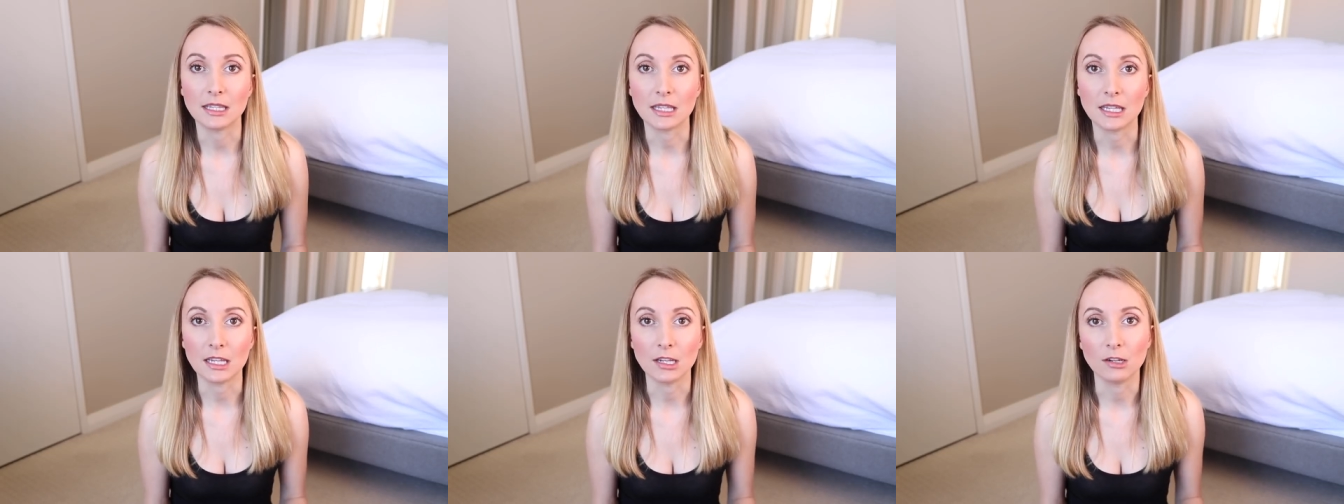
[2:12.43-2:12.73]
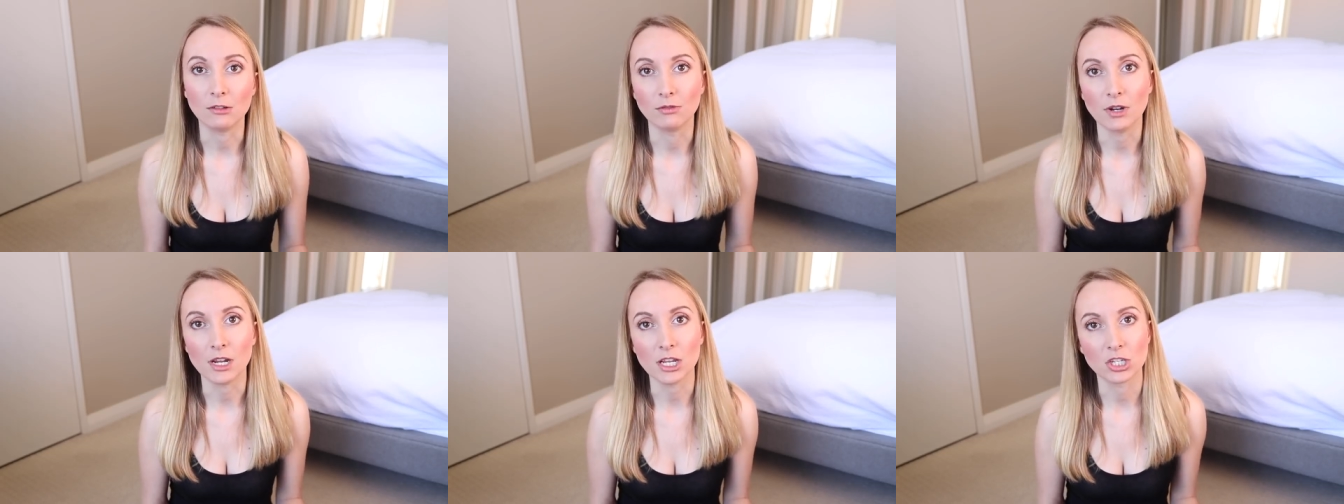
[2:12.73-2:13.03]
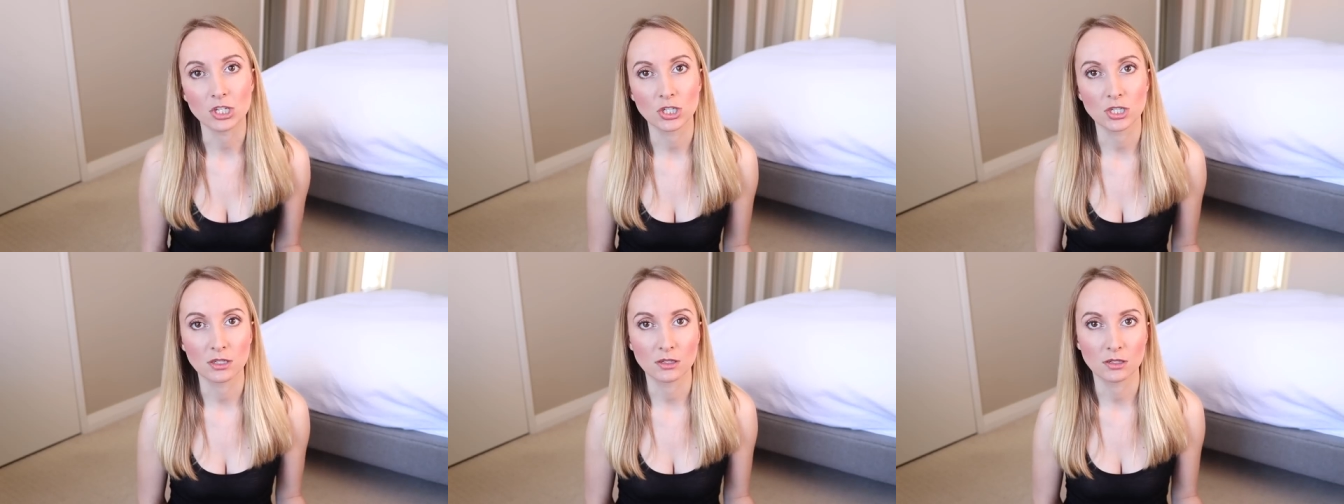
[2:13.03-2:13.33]
the
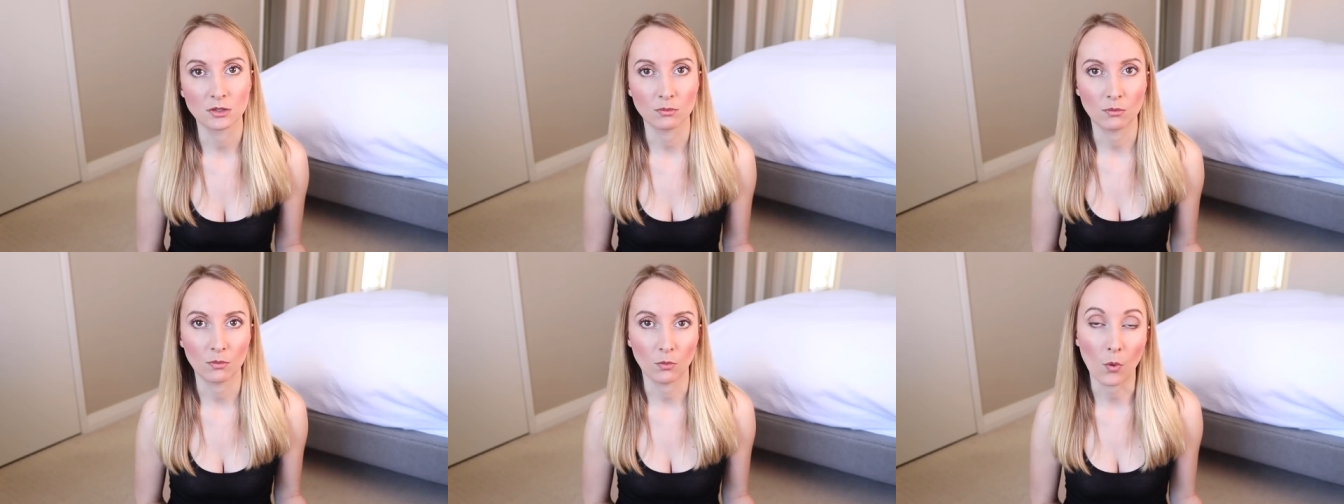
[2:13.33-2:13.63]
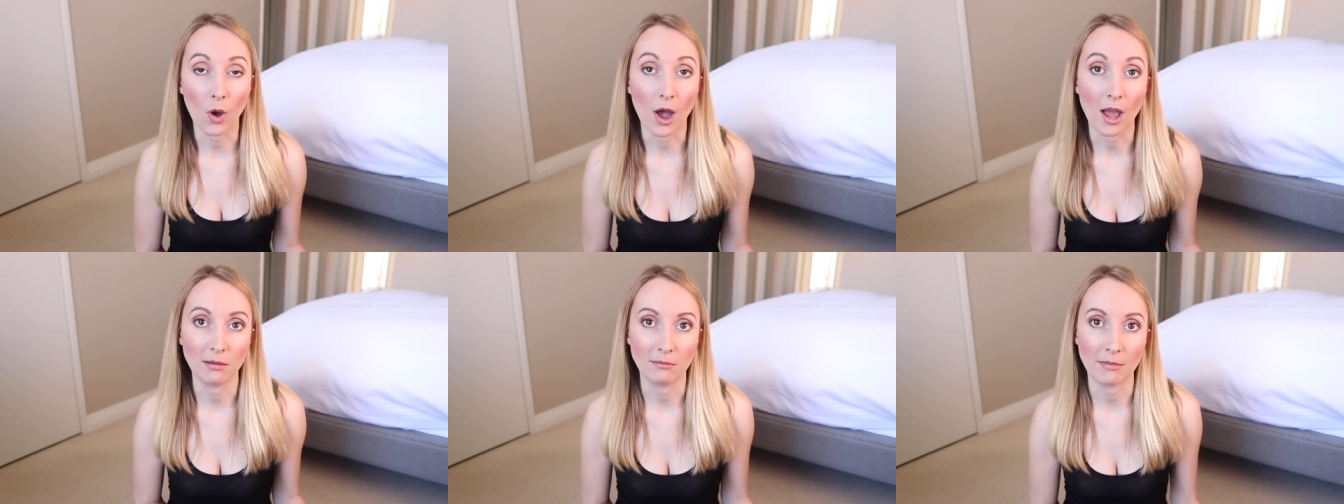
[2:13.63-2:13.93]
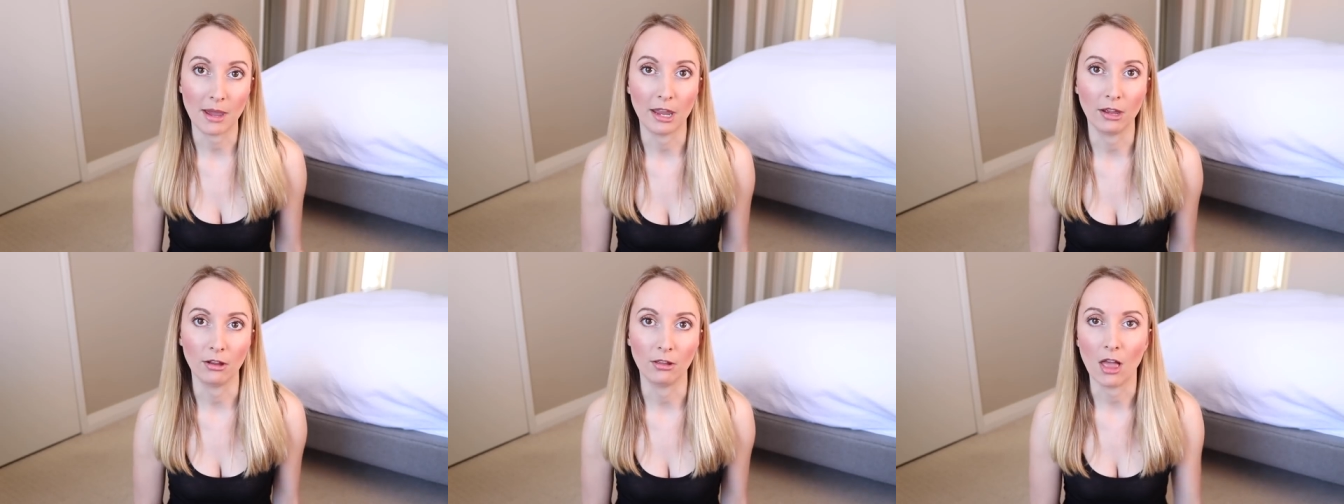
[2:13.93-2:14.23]
rich white
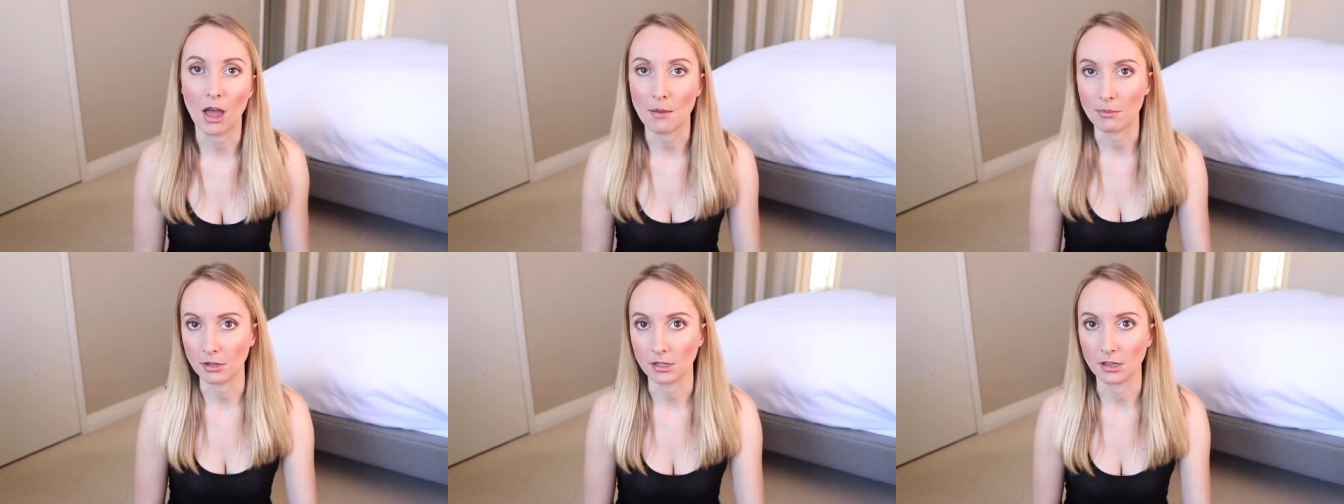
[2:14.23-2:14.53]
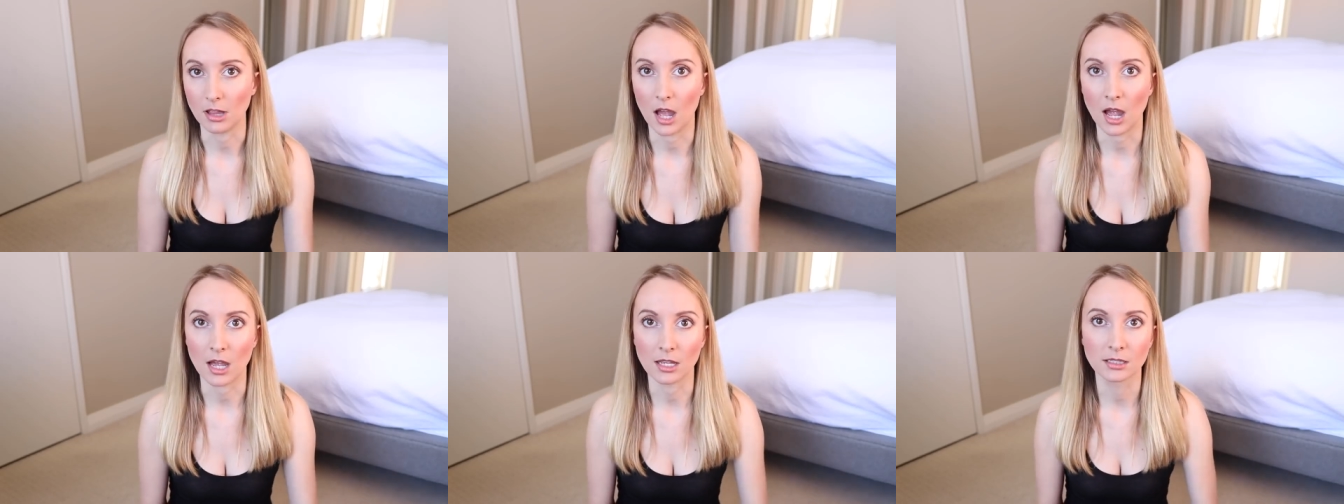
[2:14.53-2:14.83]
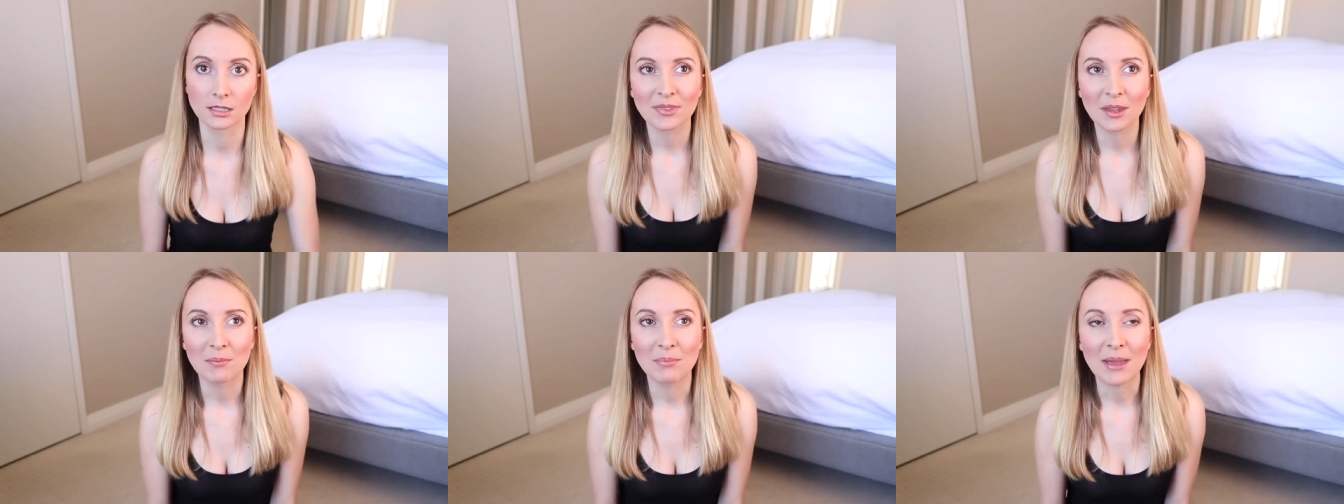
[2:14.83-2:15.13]
male upper class.